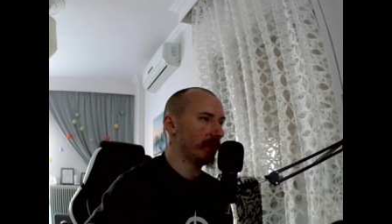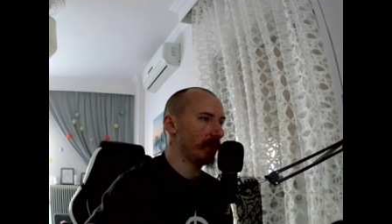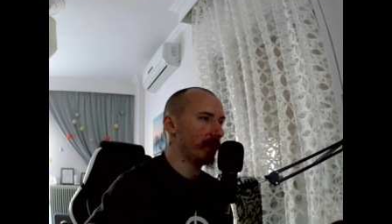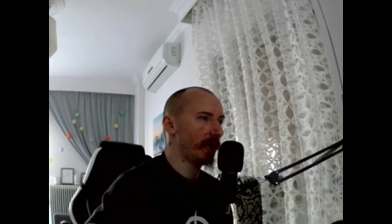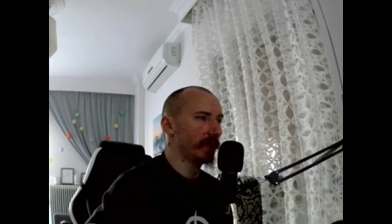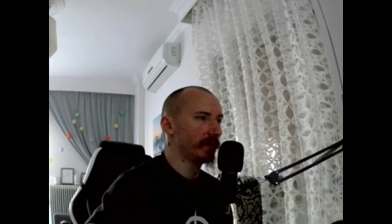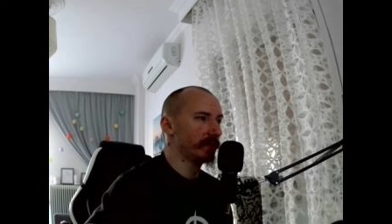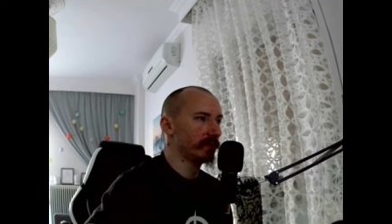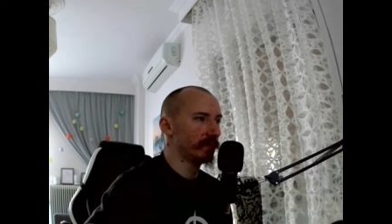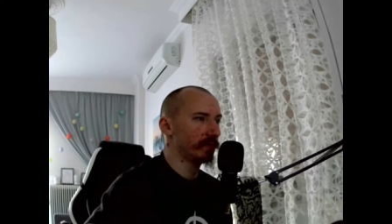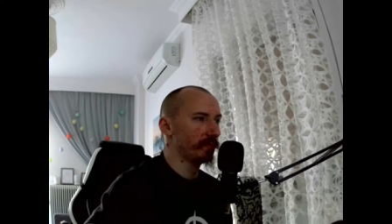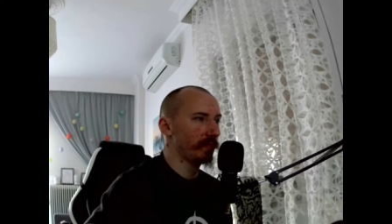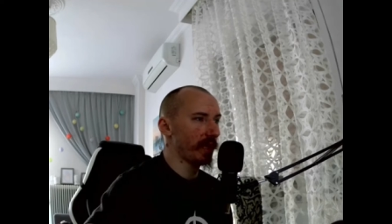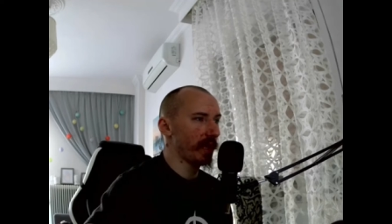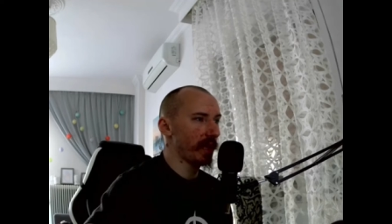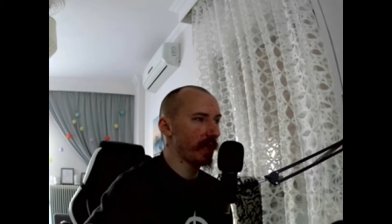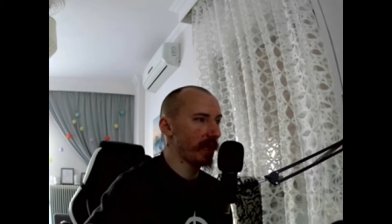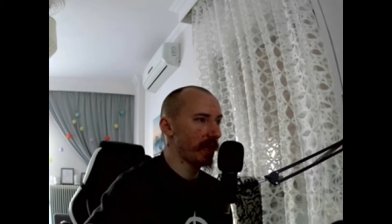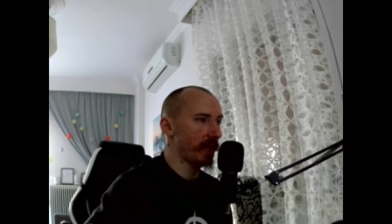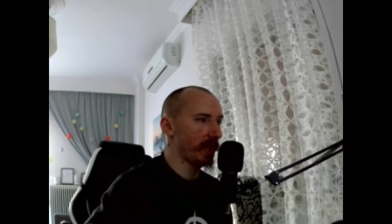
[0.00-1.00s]
I turn my
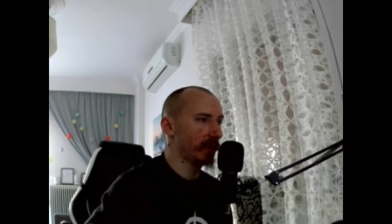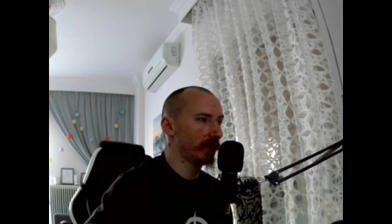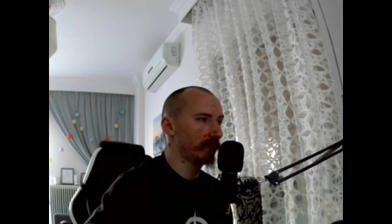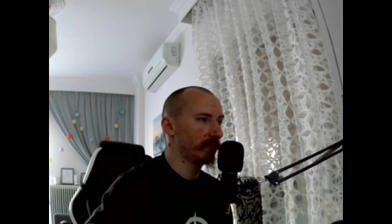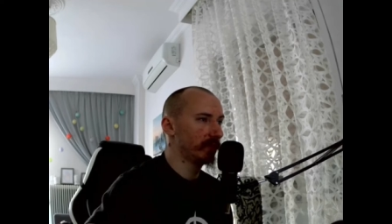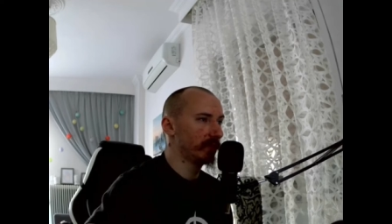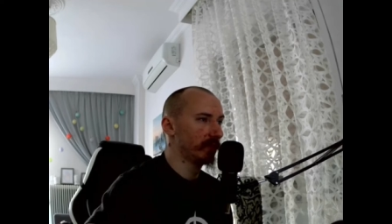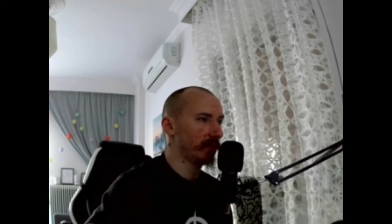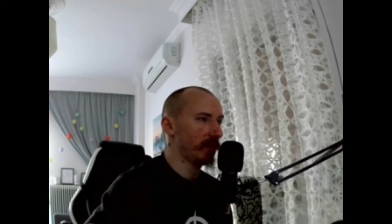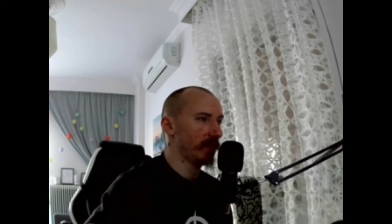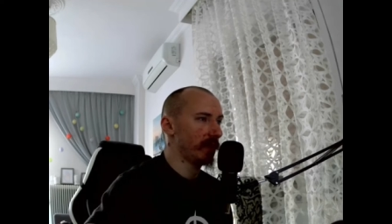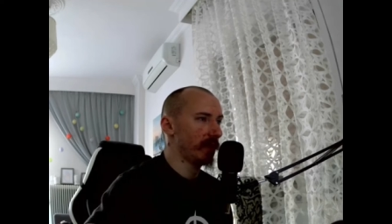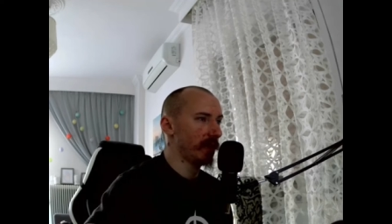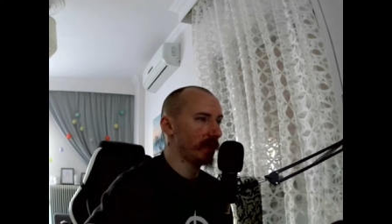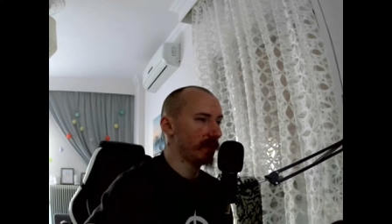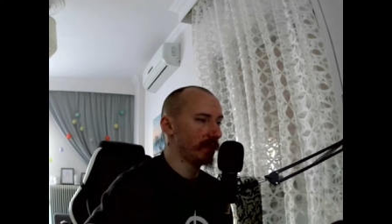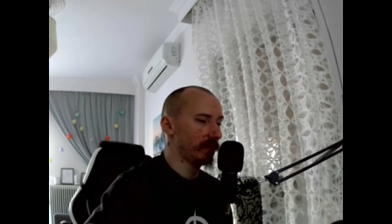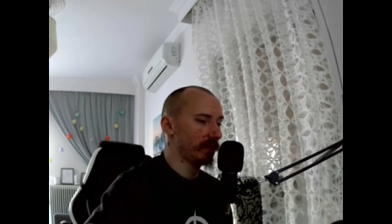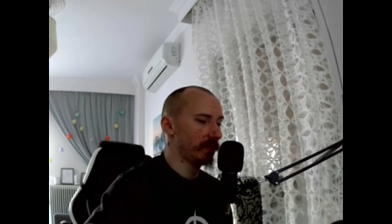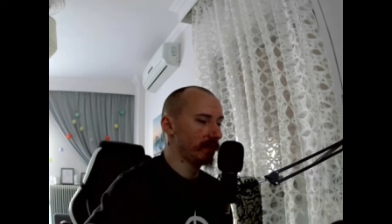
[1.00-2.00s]
head,
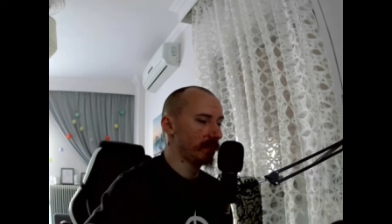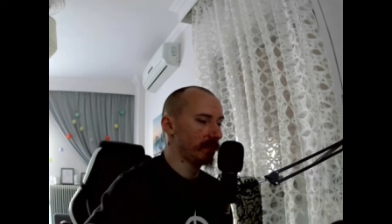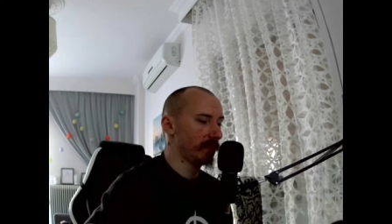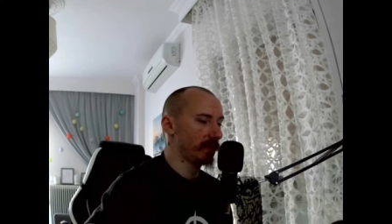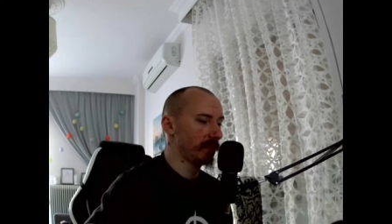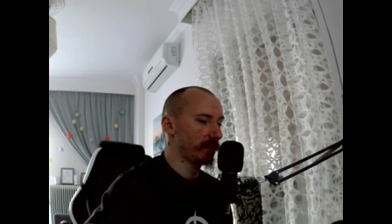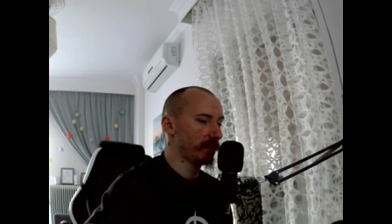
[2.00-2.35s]
and